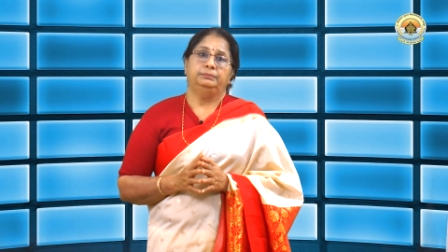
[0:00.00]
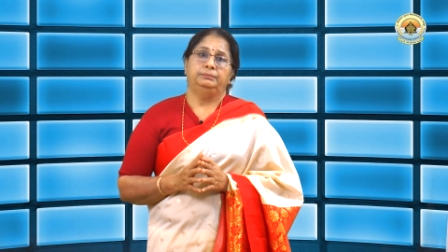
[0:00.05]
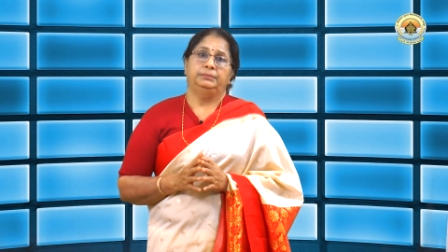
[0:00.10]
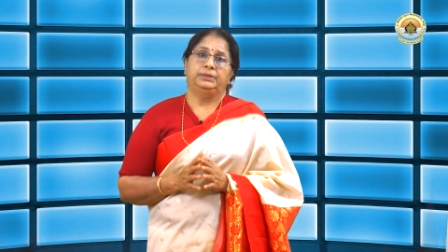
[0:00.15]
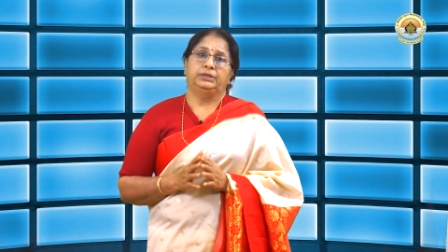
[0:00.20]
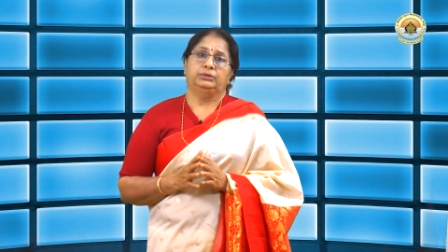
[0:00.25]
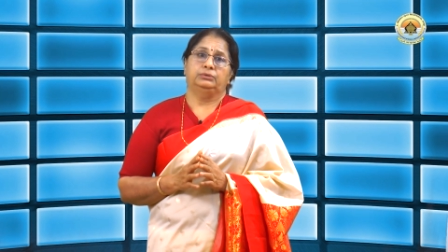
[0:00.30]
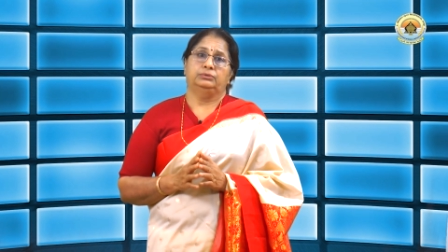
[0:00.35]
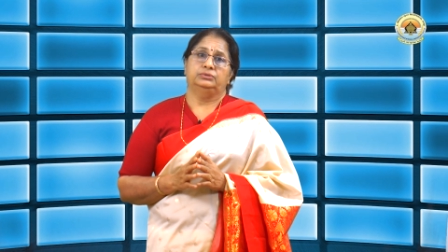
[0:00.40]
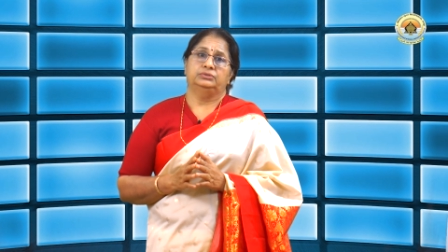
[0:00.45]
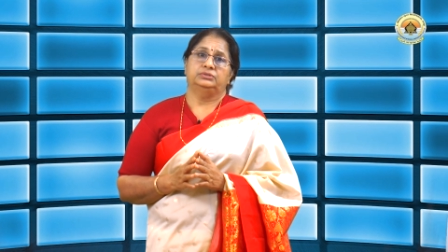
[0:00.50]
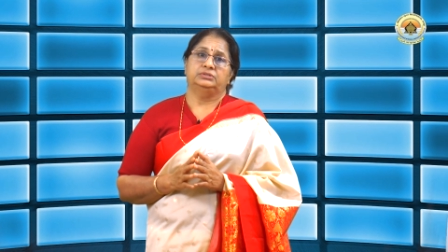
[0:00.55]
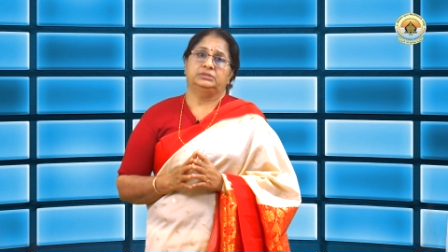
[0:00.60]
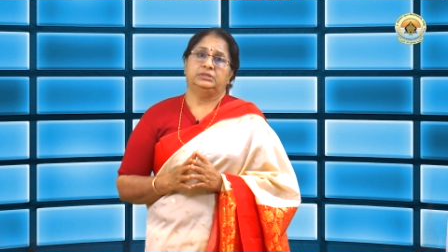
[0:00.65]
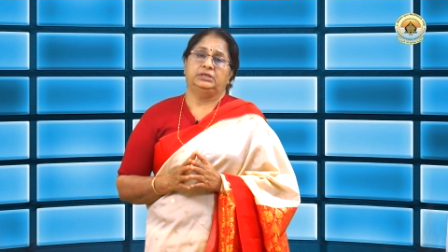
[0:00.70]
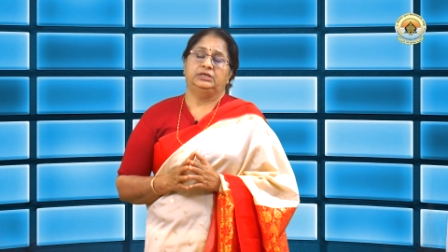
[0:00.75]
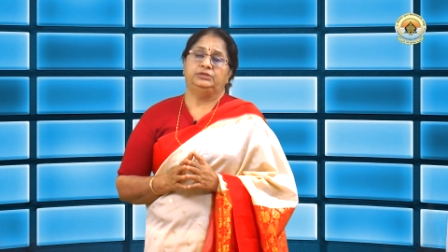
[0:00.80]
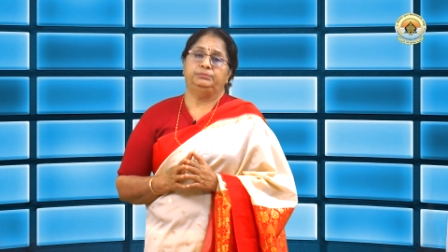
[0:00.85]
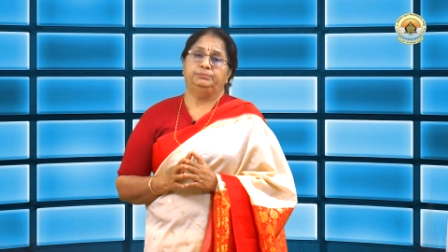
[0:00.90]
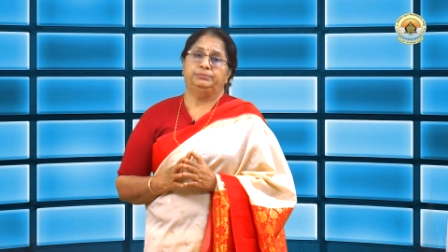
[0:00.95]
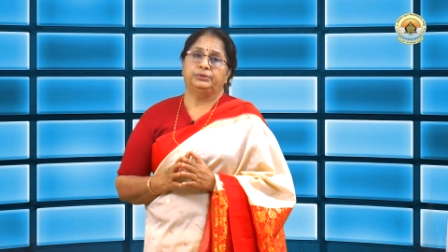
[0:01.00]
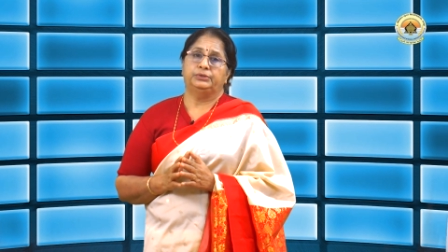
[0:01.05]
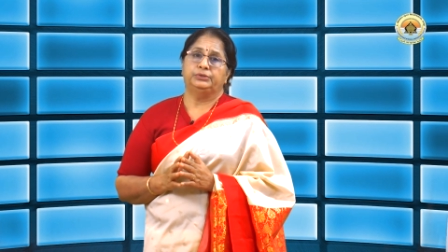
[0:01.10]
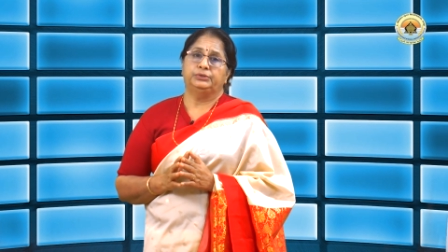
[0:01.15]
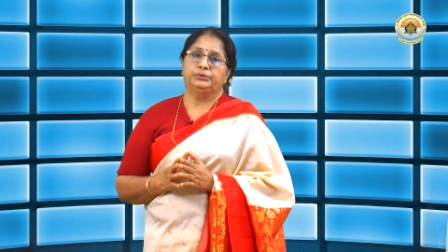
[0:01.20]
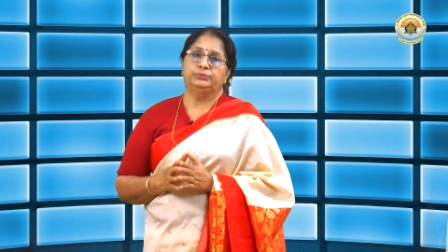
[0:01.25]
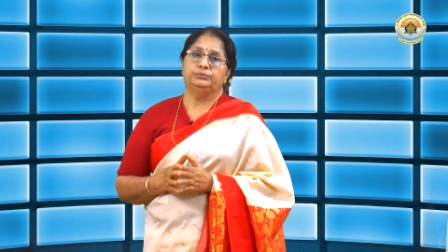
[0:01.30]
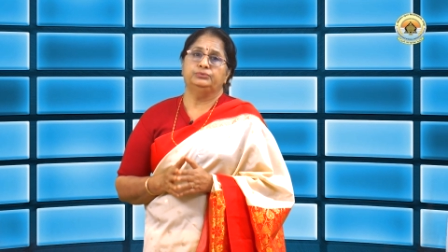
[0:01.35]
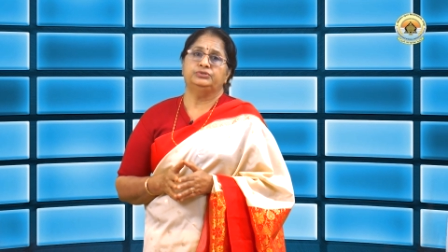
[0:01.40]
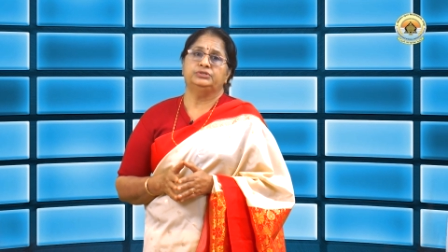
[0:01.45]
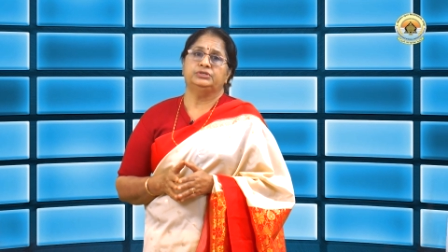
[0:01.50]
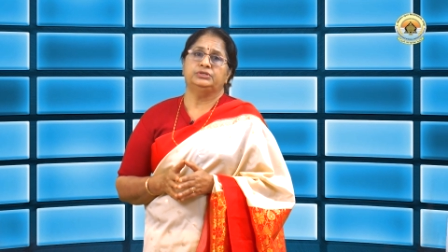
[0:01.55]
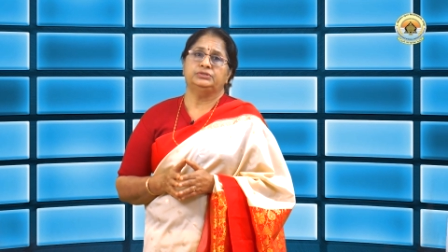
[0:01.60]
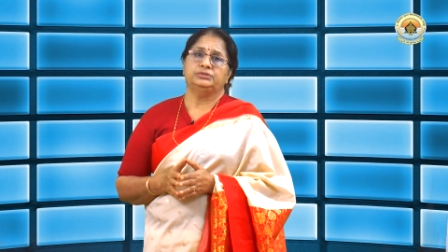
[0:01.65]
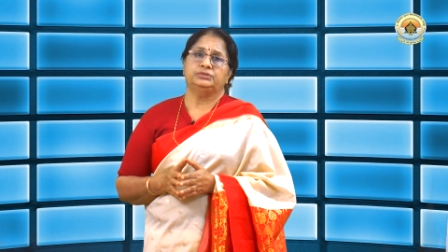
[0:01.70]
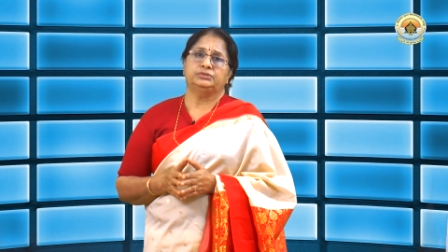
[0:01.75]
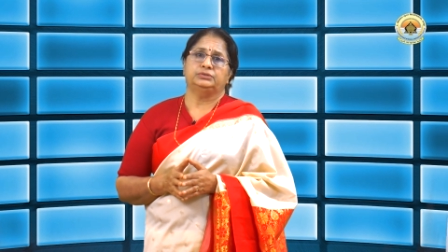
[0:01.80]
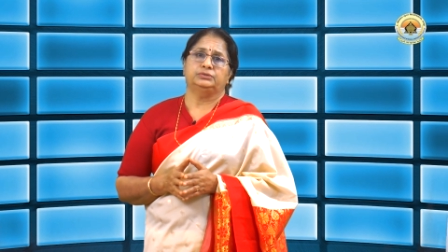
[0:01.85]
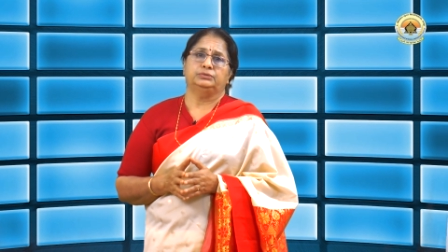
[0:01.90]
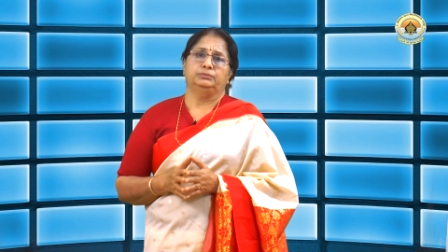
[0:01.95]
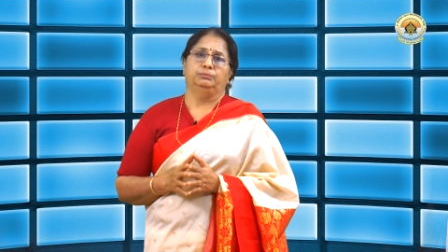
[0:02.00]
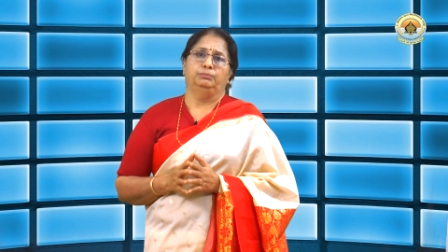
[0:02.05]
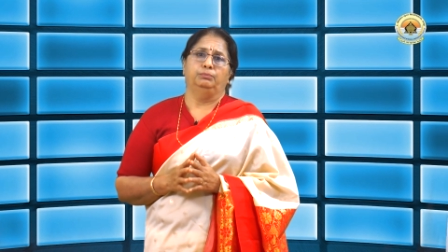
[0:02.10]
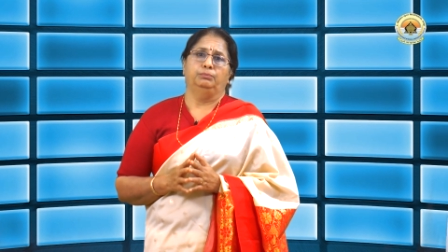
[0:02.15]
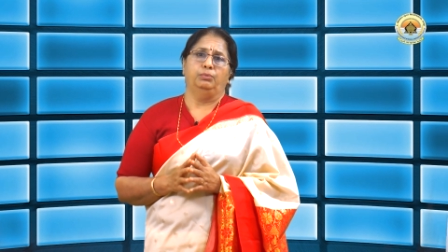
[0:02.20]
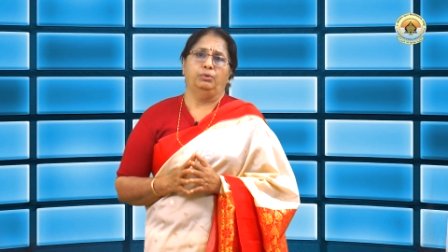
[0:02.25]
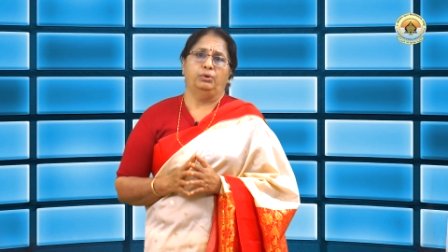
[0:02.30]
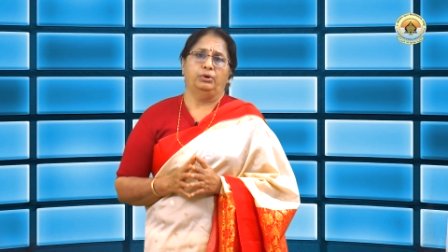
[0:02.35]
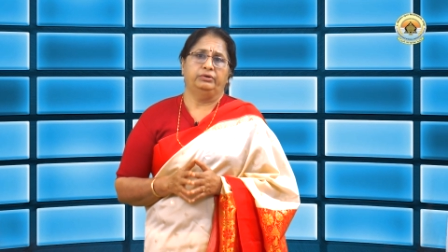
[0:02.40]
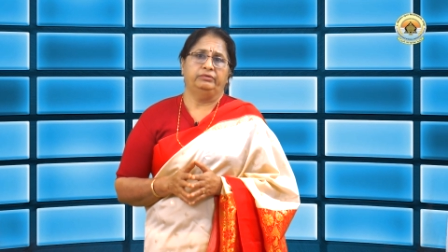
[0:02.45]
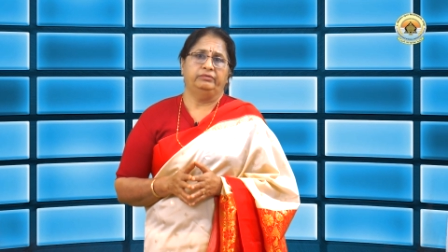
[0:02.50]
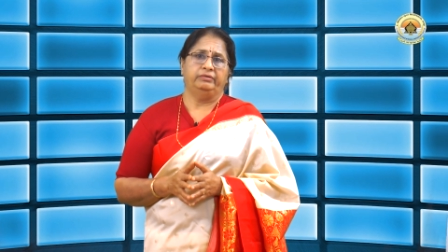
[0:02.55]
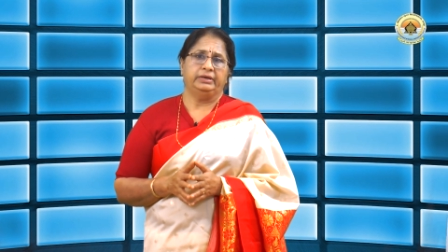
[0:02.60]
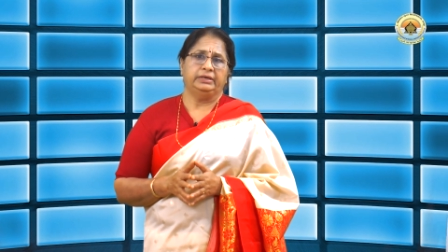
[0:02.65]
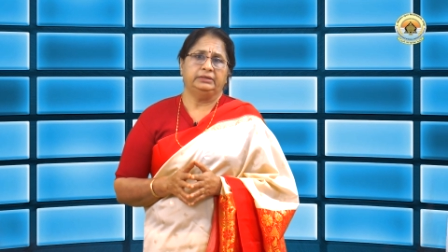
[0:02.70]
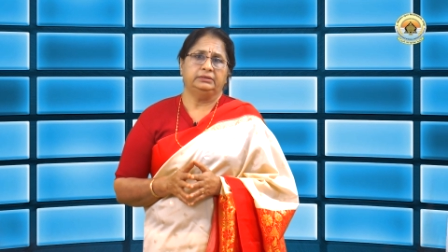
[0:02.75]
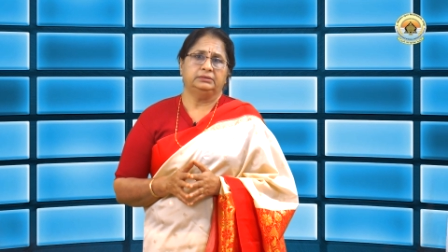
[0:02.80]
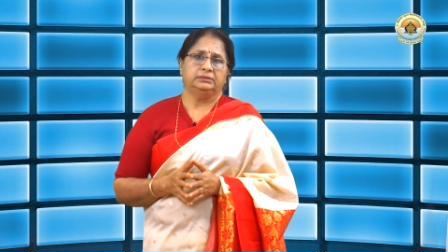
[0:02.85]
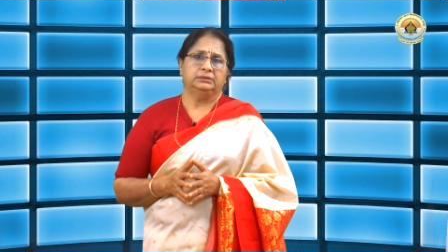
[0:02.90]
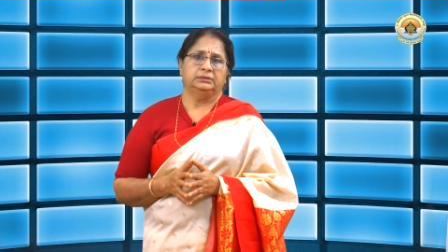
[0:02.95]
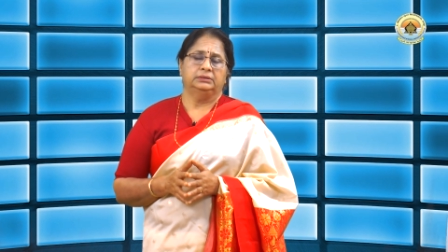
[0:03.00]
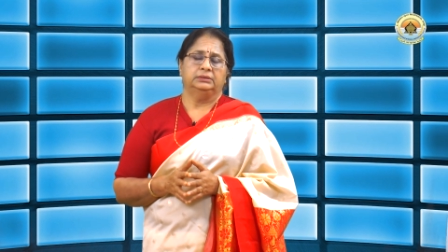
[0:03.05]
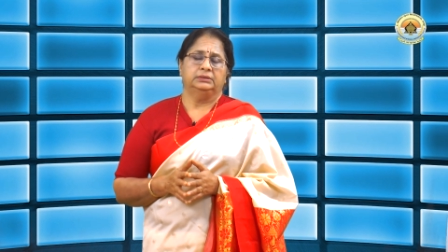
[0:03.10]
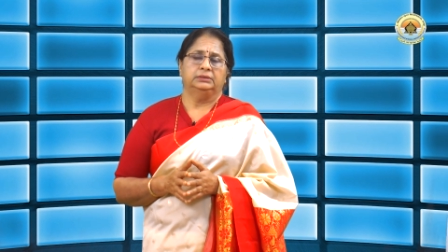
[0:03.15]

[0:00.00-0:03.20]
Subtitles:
because it produces moderate,